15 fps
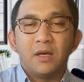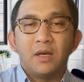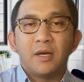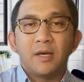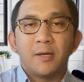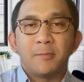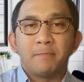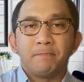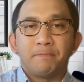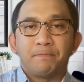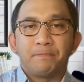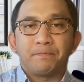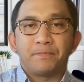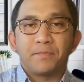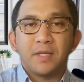
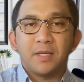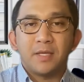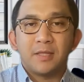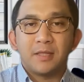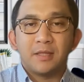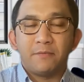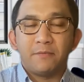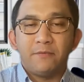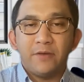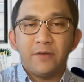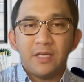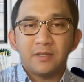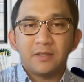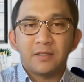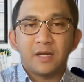The
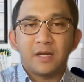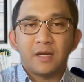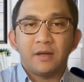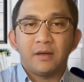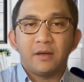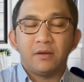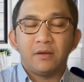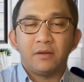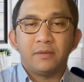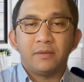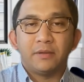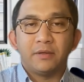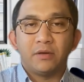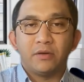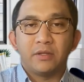visa
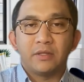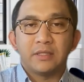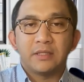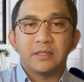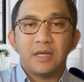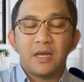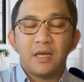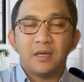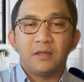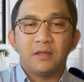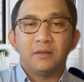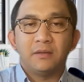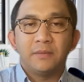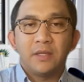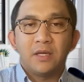or the
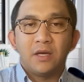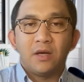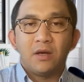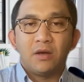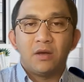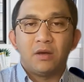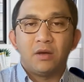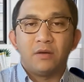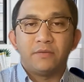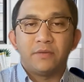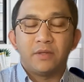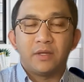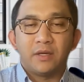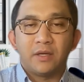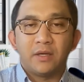sale
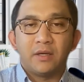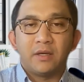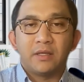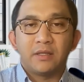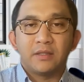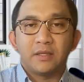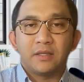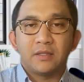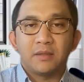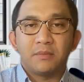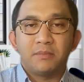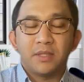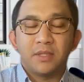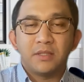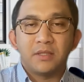of the
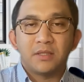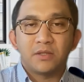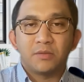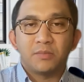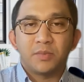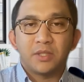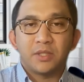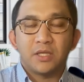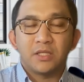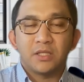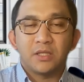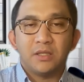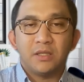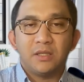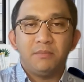existing business could
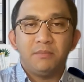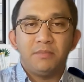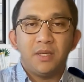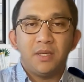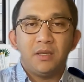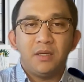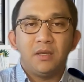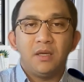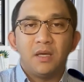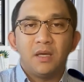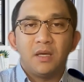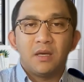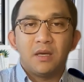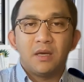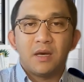potentially be
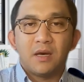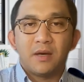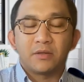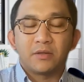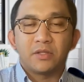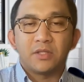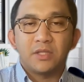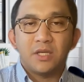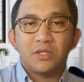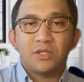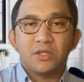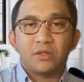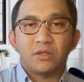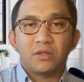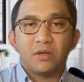
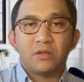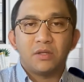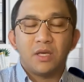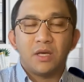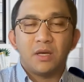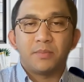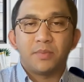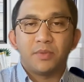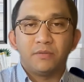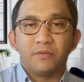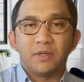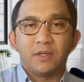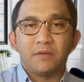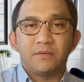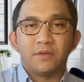contingent on the
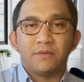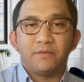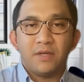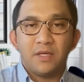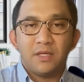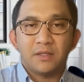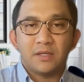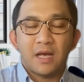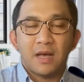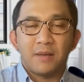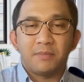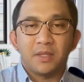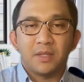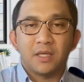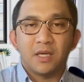approval of the visa
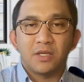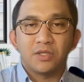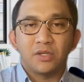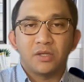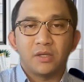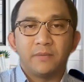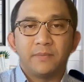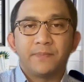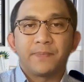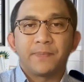application.